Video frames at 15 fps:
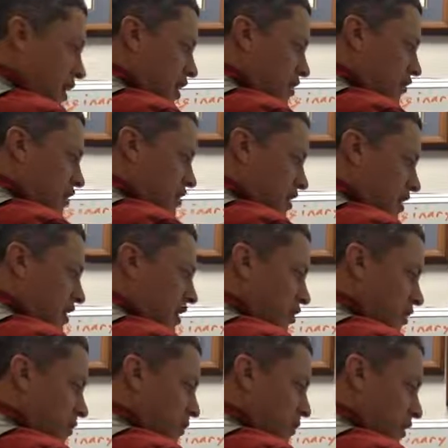And if you take
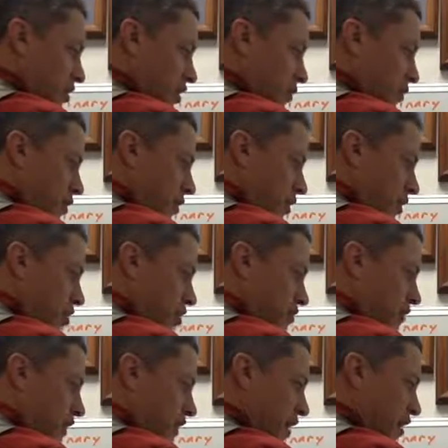that great big number and you
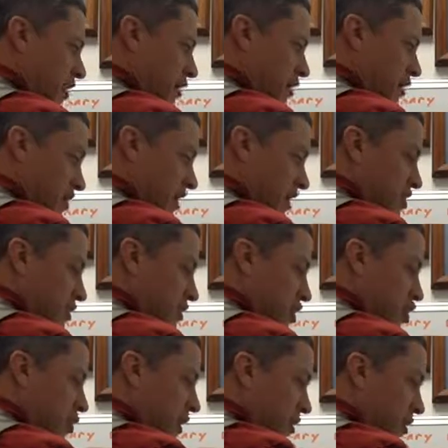divide it, it's actually
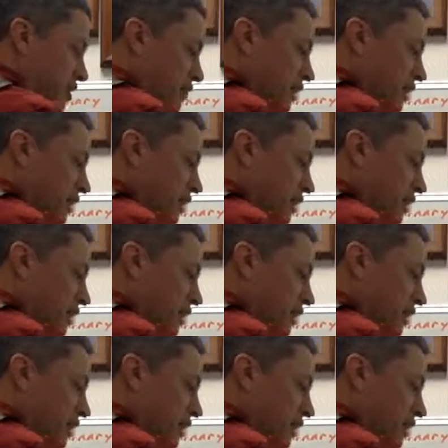going to go out